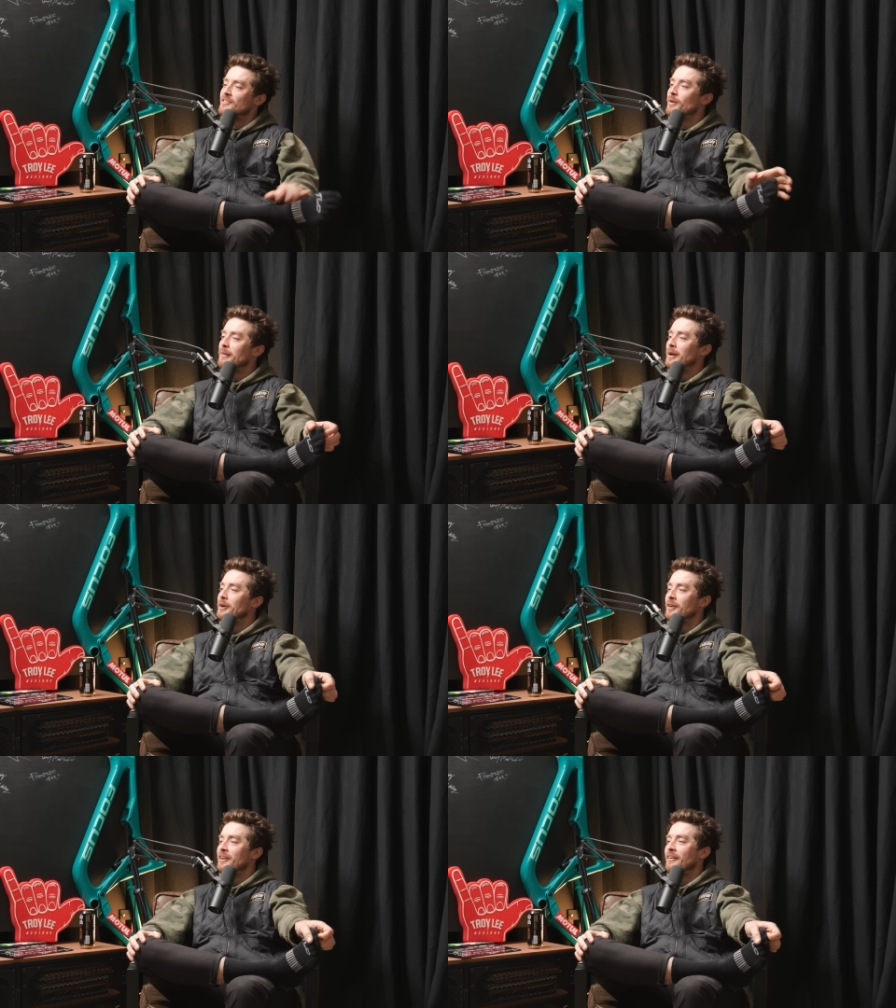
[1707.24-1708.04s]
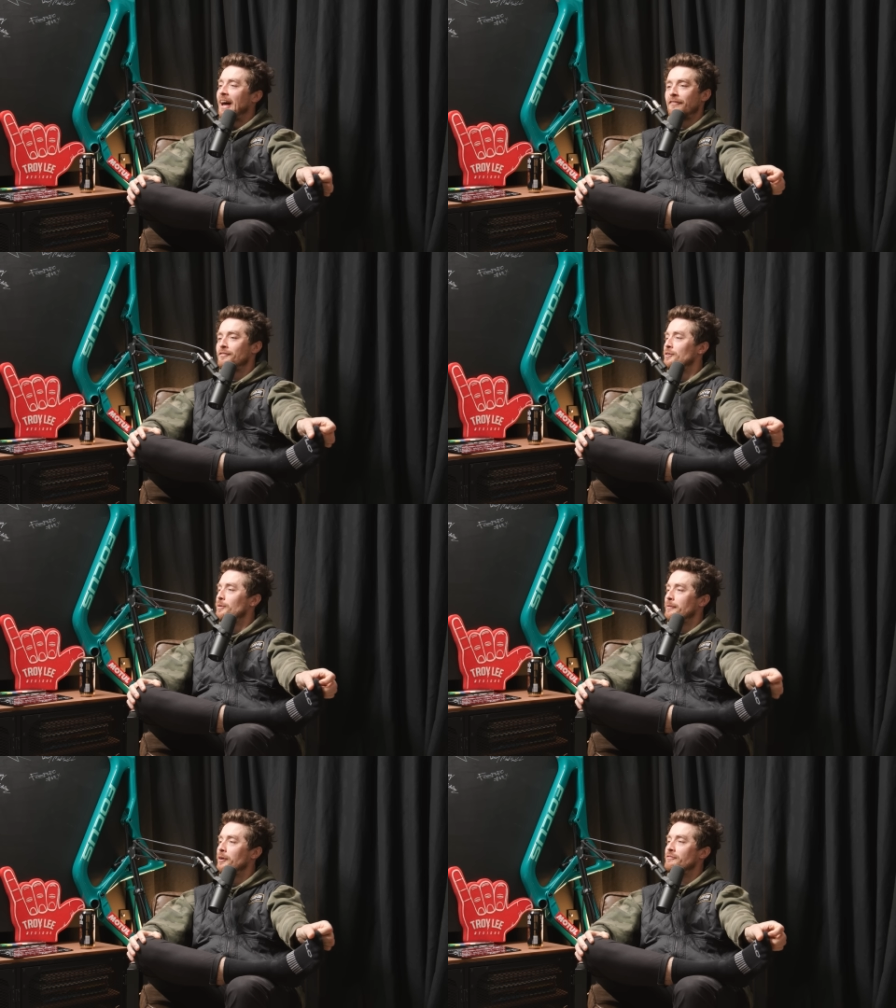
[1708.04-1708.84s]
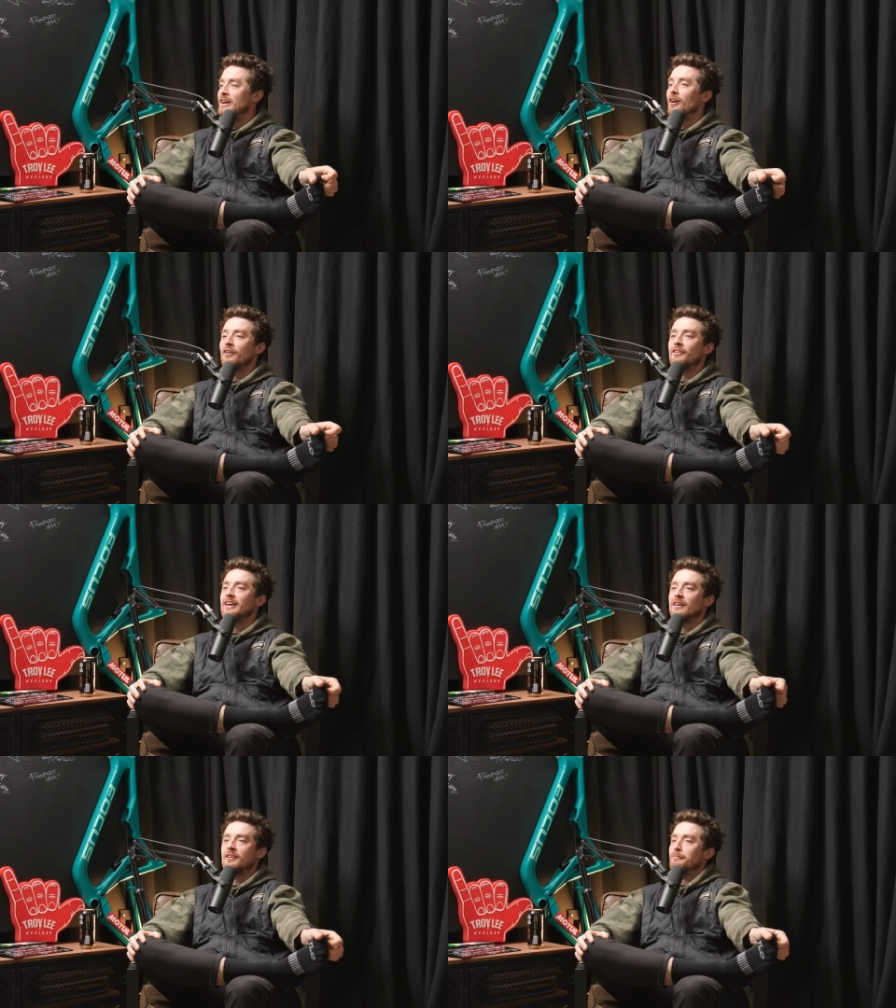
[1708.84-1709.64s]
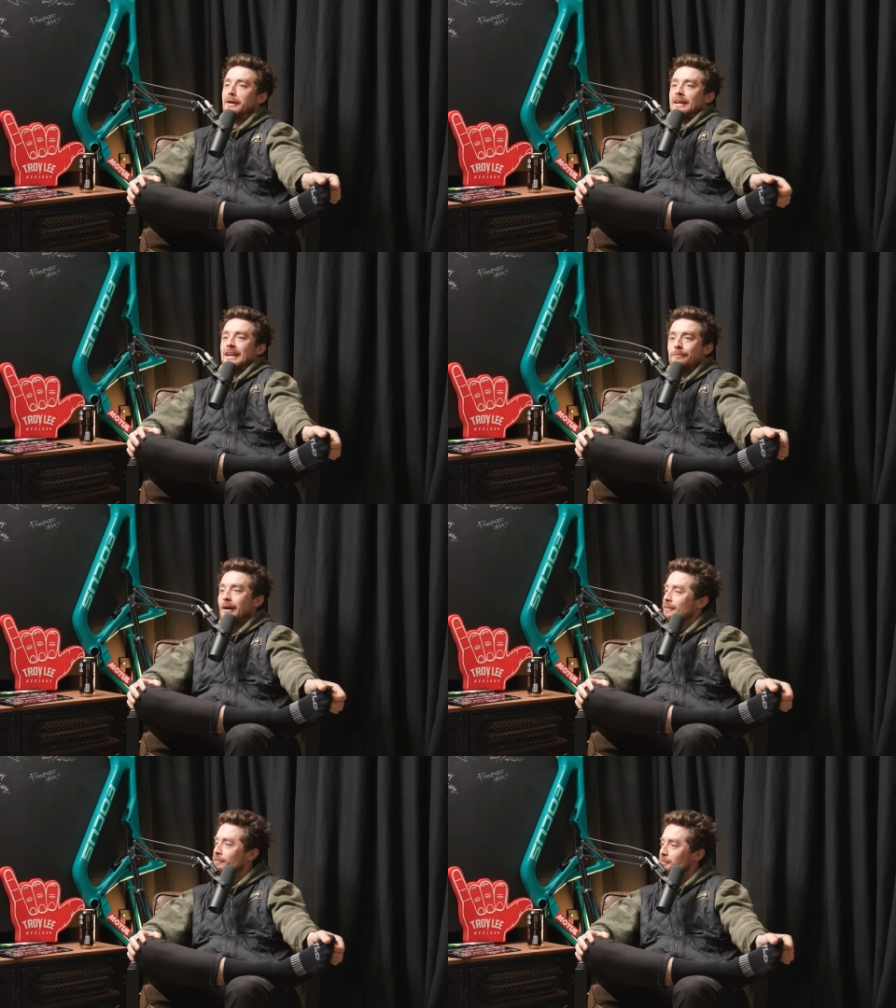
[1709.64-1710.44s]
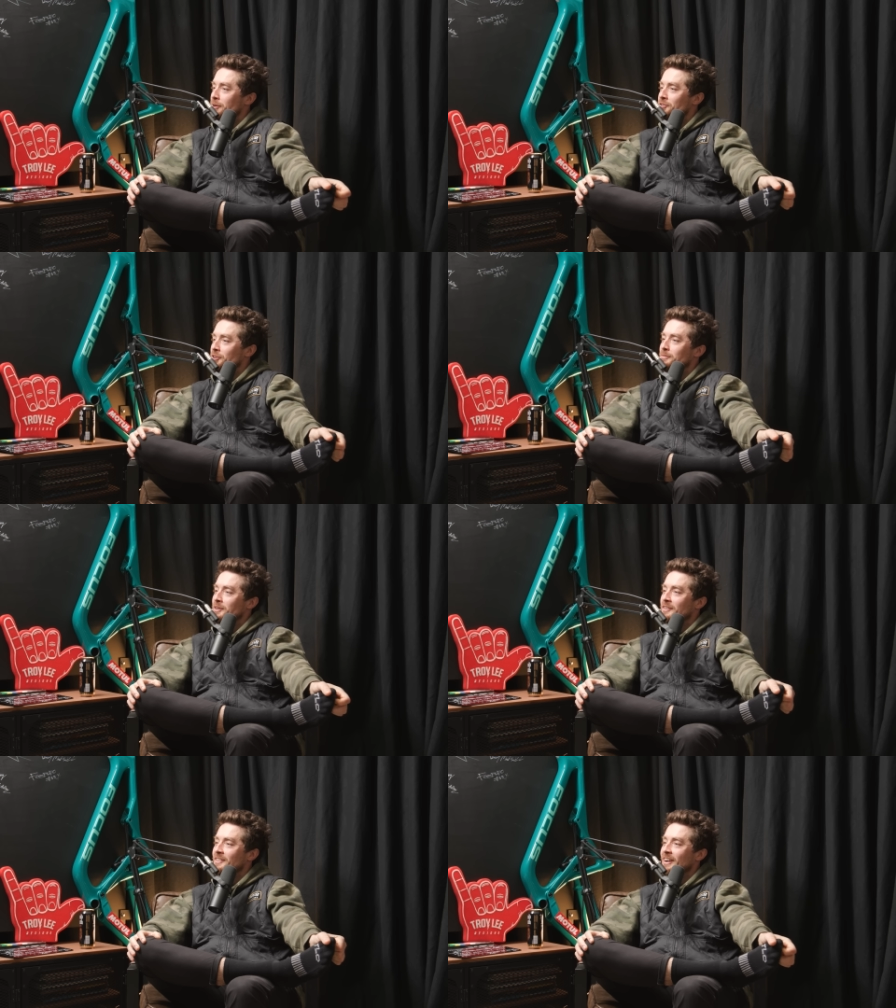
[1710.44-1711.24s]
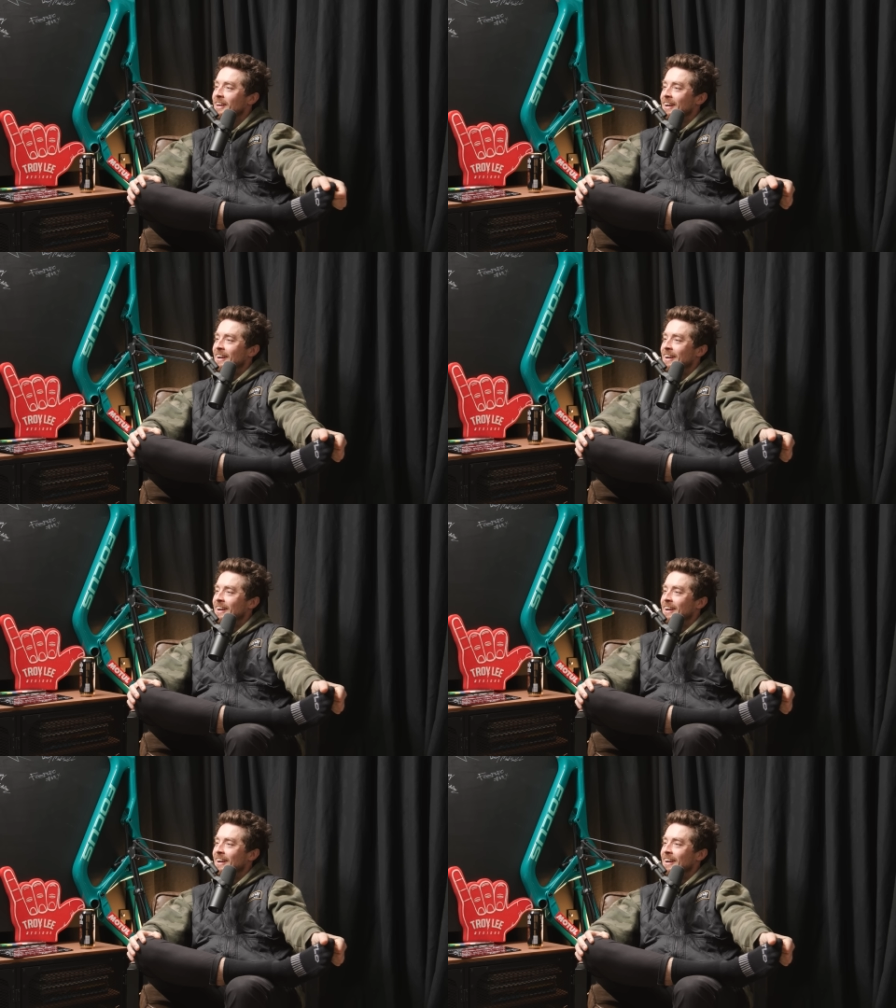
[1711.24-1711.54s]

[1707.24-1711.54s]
to upload. I don't have to. I don't rely on it. I don't make any money from YouTube, so it's like